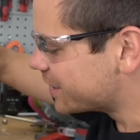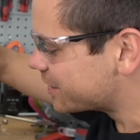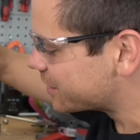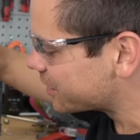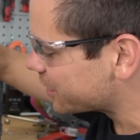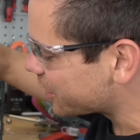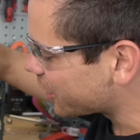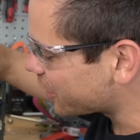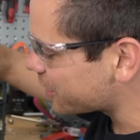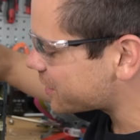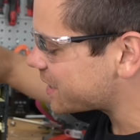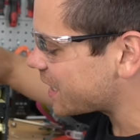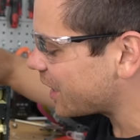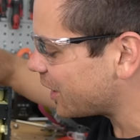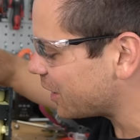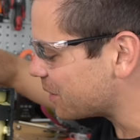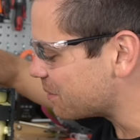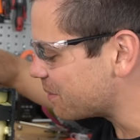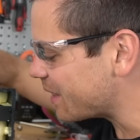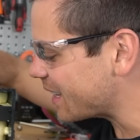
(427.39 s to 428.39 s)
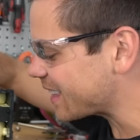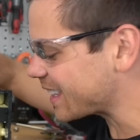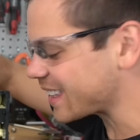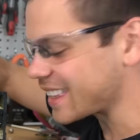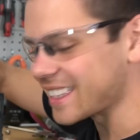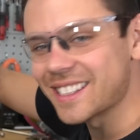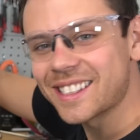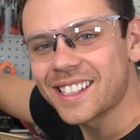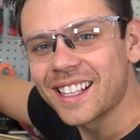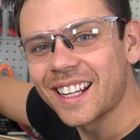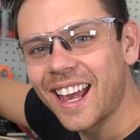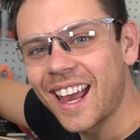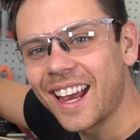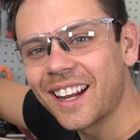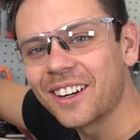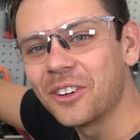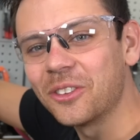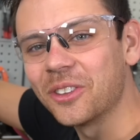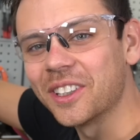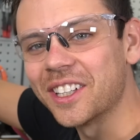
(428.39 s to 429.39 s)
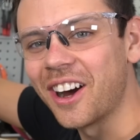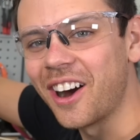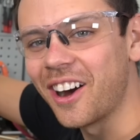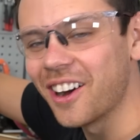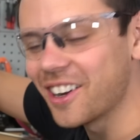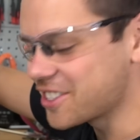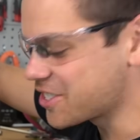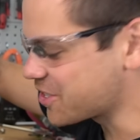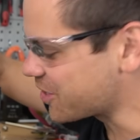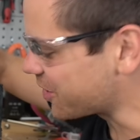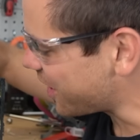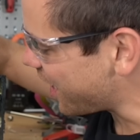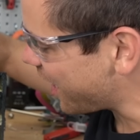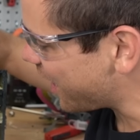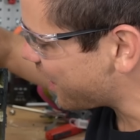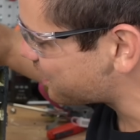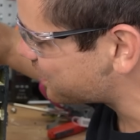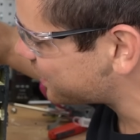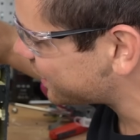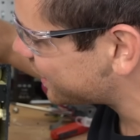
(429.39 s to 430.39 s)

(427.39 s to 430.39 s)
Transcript: So you're telling me that this can handle 100 amps